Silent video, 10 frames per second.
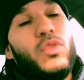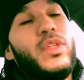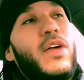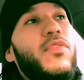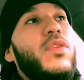So
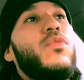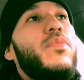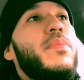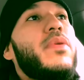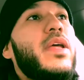definitely will
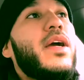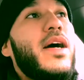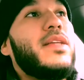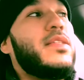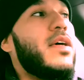be putting
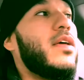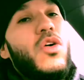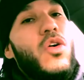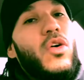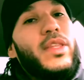content
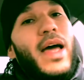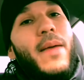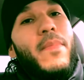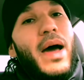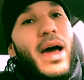on
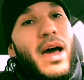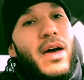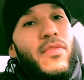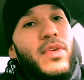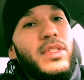that
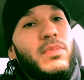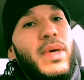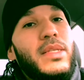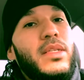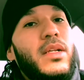behalf. It's
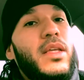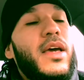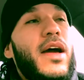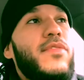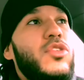basically
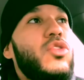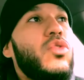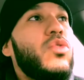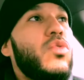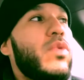have to
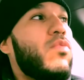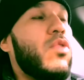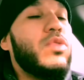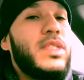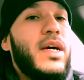do with
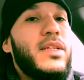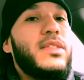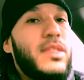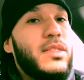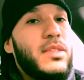roadside
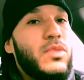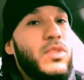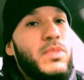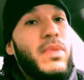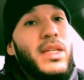assistance,
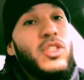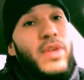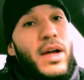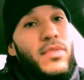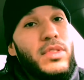which many
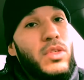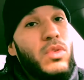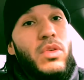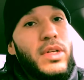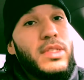drivers in
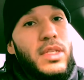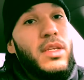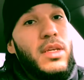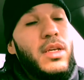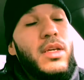New York
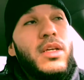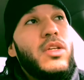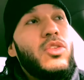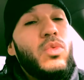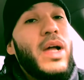City
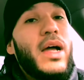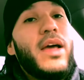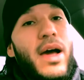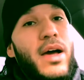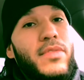do not
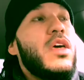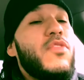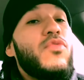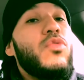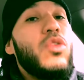have.
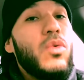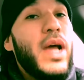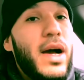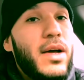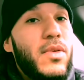If you do
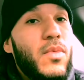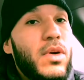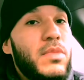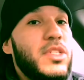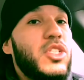not
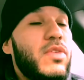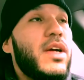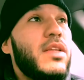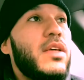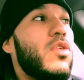want to be
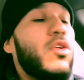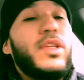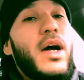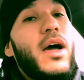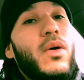stranded on
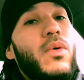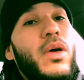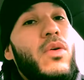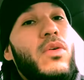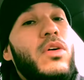the
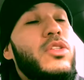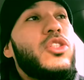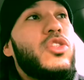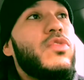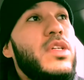highway or on the
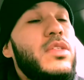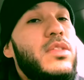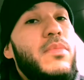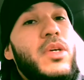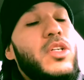streets,
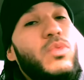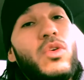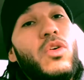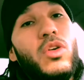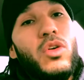because we
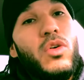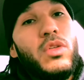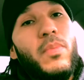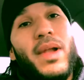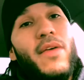all know
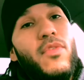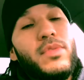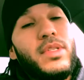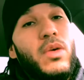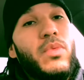the
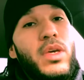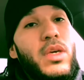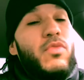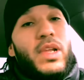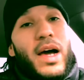platforms that we
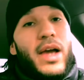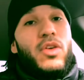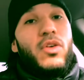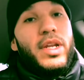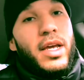rely
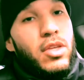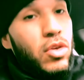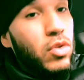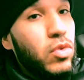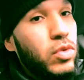on and
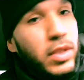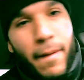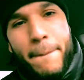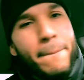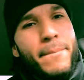use,
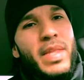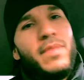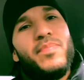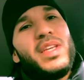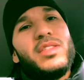
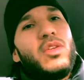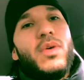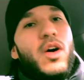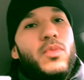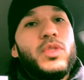there's no
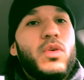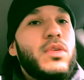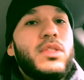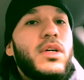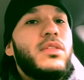help
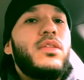towards us.